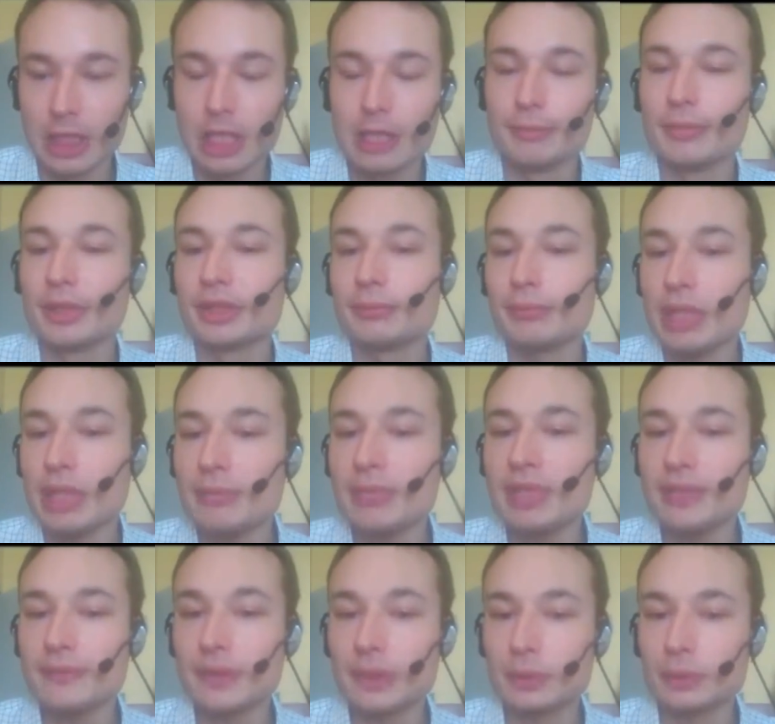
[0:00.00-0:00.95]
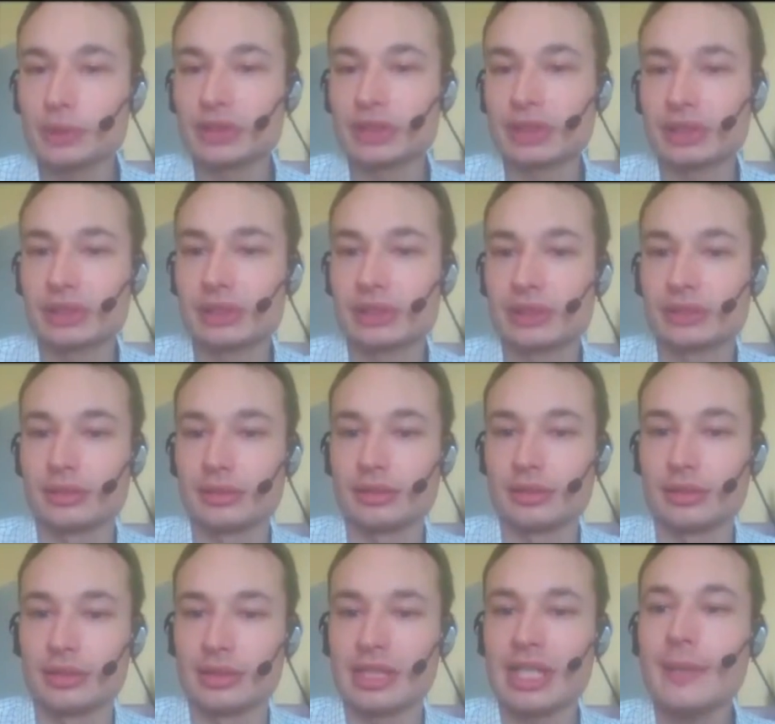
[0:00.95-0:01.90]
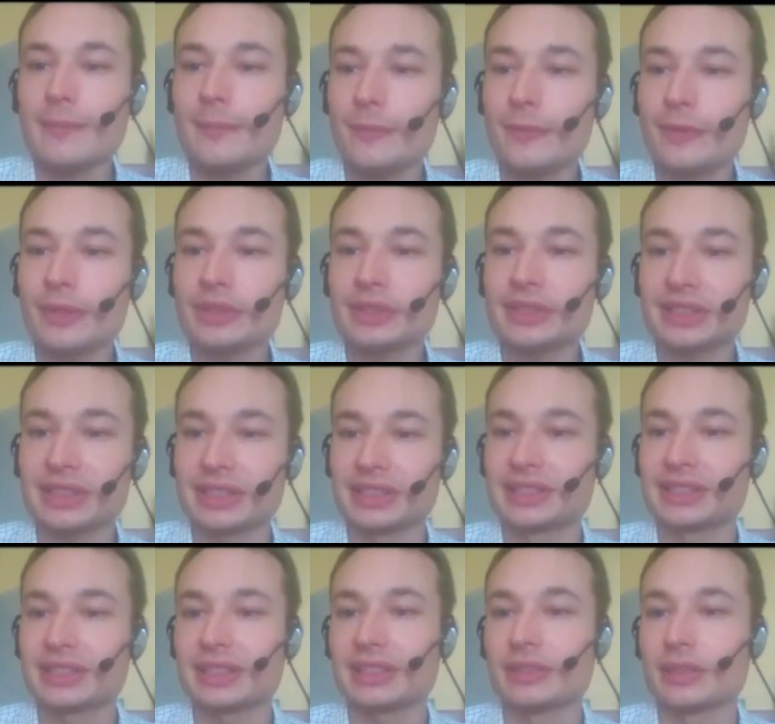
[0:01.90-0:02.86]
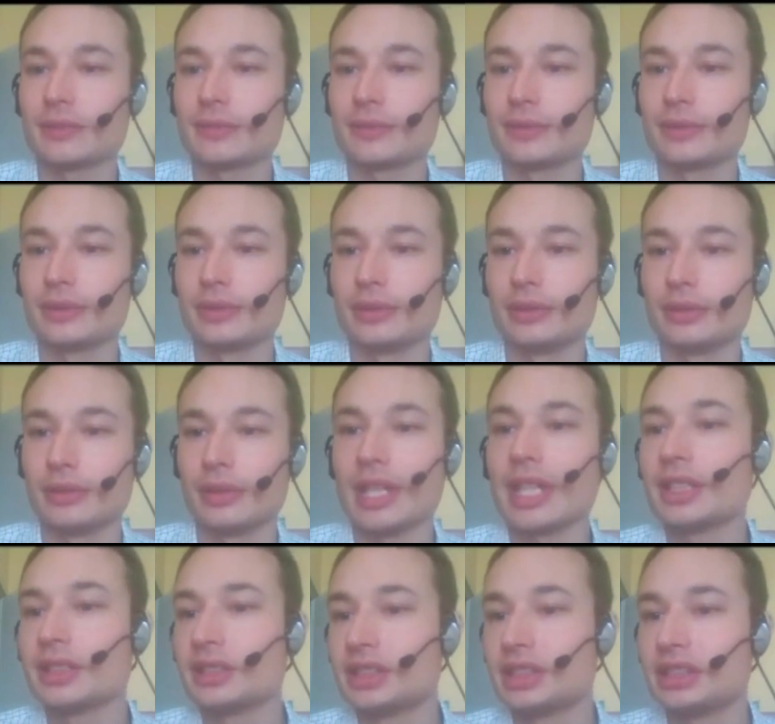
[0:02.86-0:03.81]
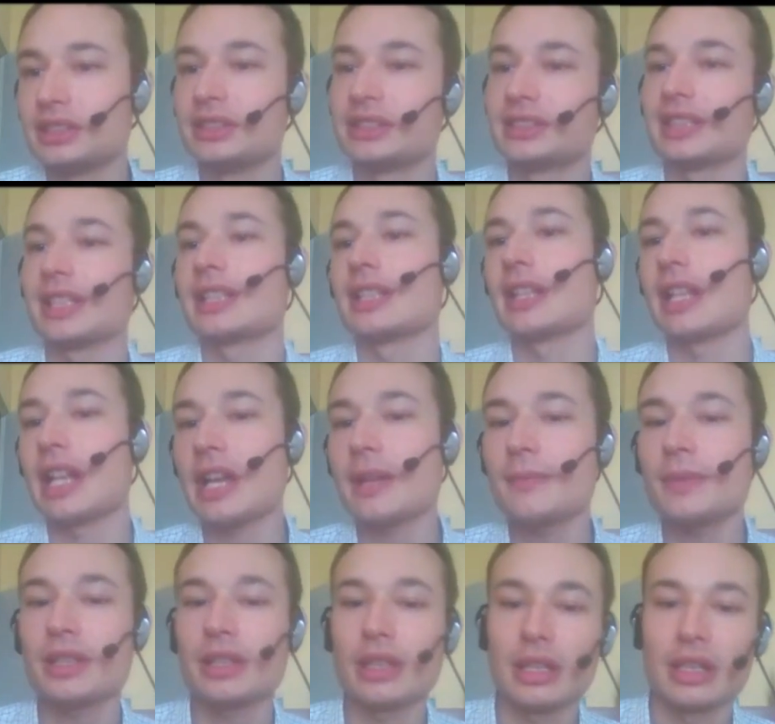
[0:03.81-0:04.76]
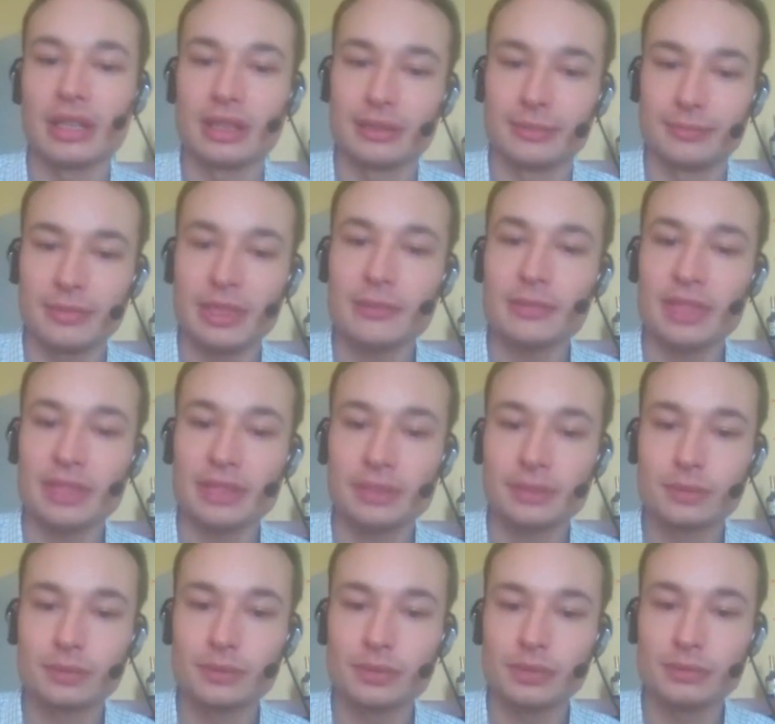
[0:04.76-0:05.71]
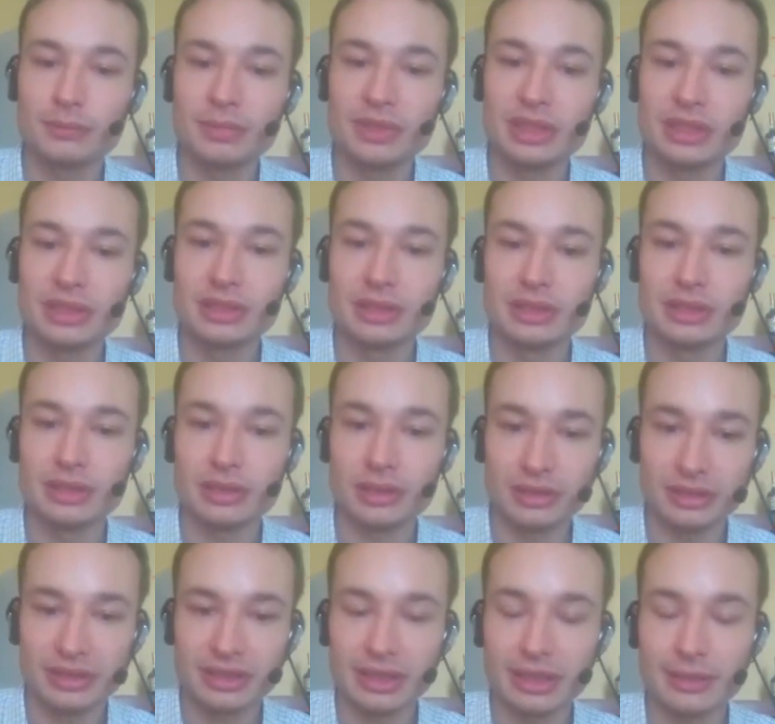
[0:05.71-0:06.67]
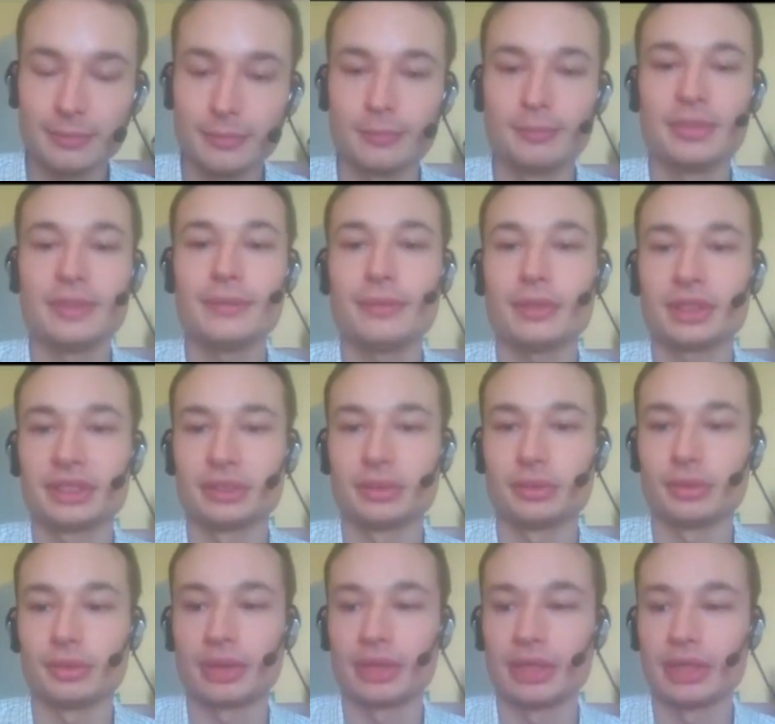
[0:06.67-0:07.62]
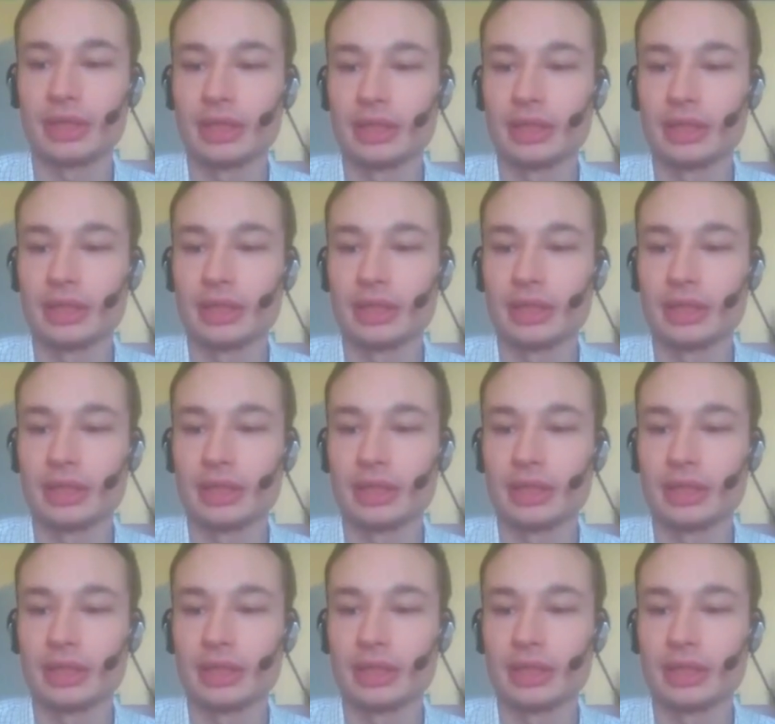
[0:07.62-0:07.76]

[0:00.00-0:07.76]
But maybe if it was a lab first instead of NG then lab, maybe it would be on time before the Aurora.